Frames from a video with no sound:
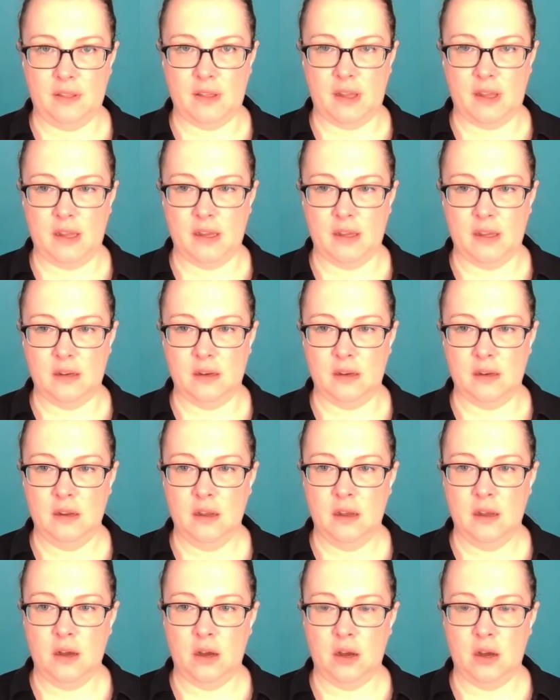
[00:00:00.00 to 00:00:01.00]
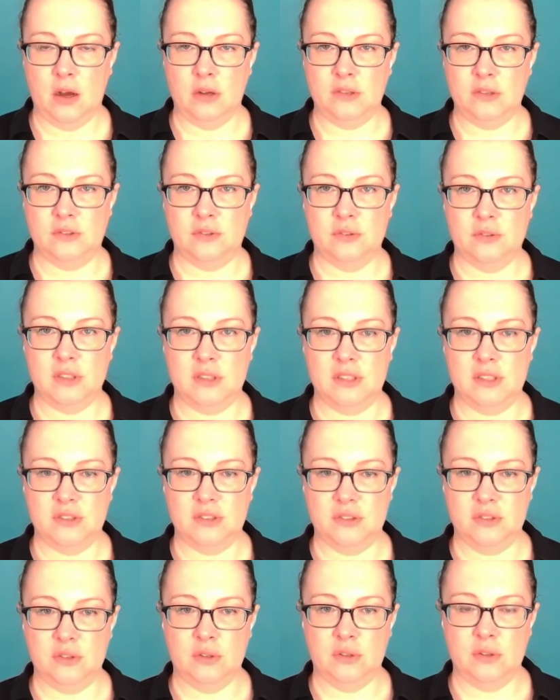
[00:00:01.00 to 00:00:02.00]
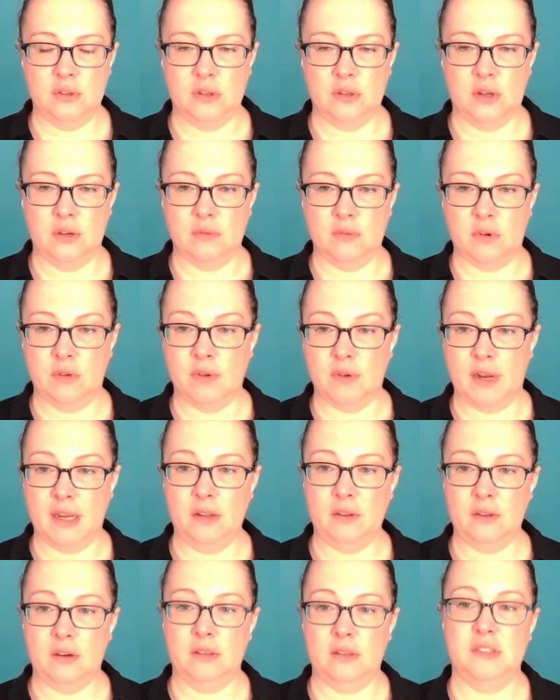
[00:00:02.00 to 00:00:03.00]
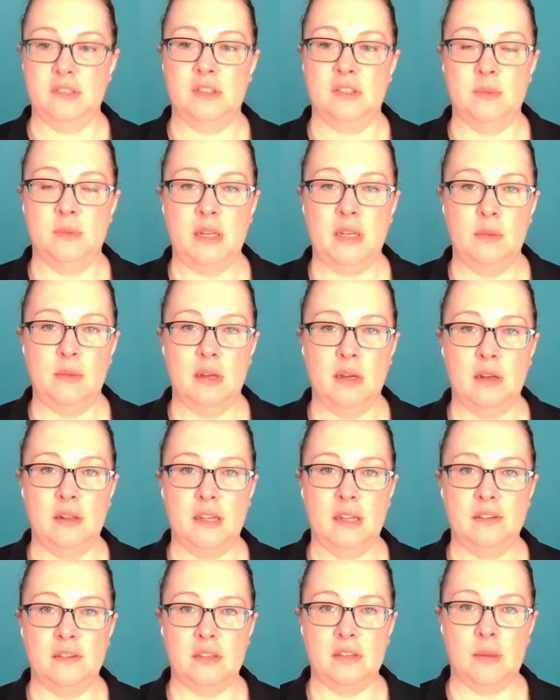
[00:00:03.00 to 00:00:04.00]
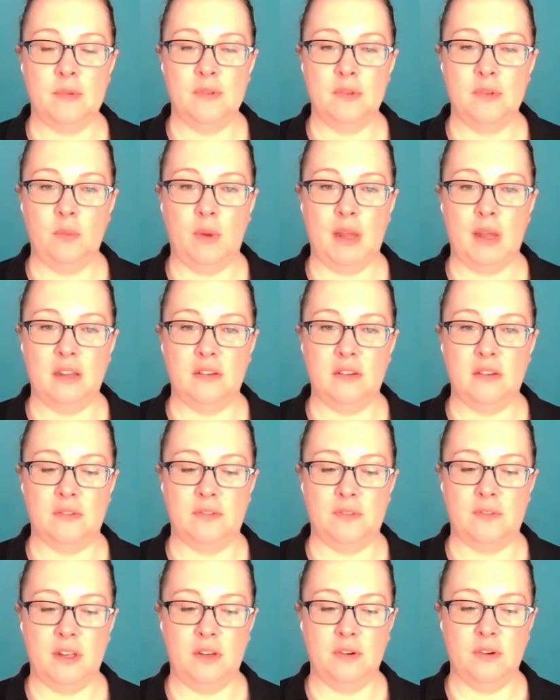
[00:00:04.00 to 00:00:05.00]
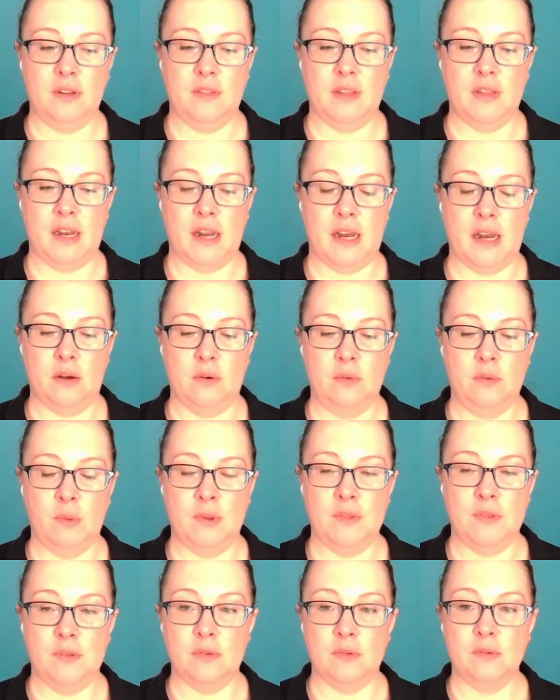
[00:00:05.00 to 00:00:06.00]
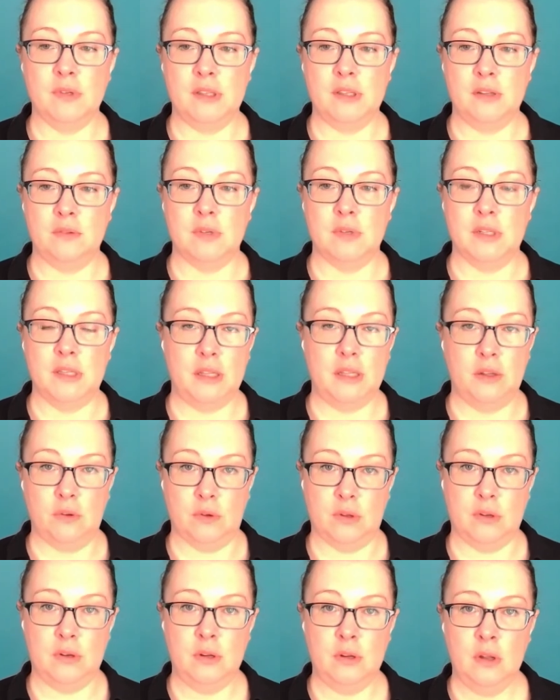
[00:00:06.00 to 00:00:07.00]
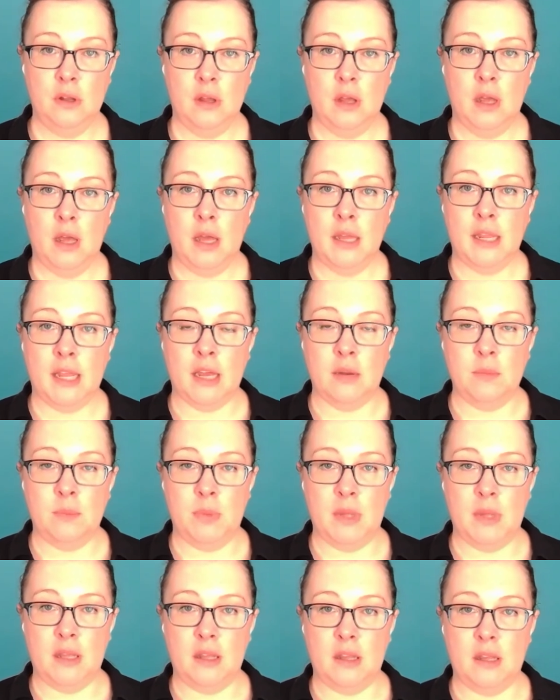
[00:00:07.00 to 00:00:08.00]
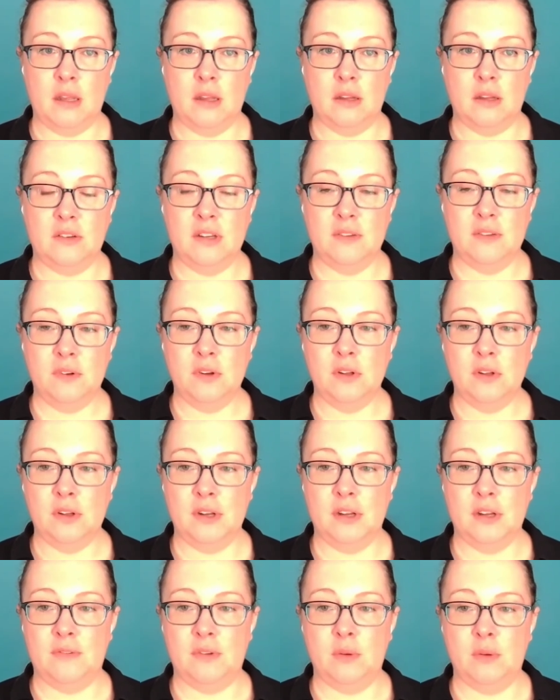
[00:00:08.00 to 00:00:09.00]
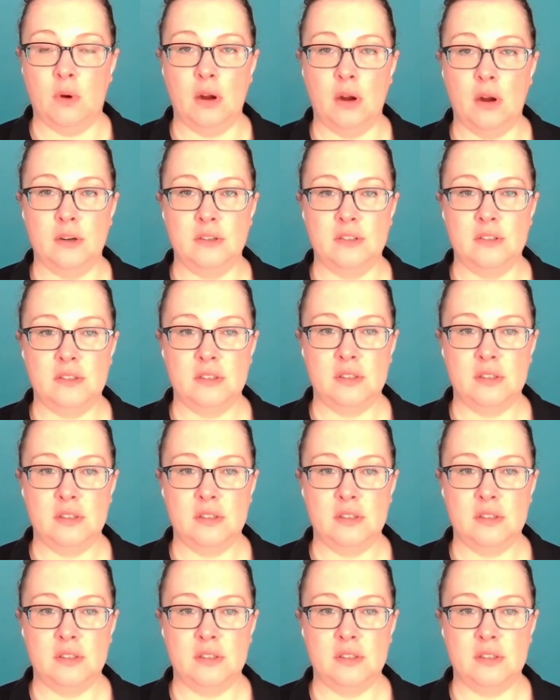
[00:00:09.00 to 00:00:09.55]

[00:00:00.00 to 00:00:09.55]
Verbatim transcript: than a traditional, a regular, legitimate email. And some of the ways of figuring that out when they're really, really good can be difficult if you aren't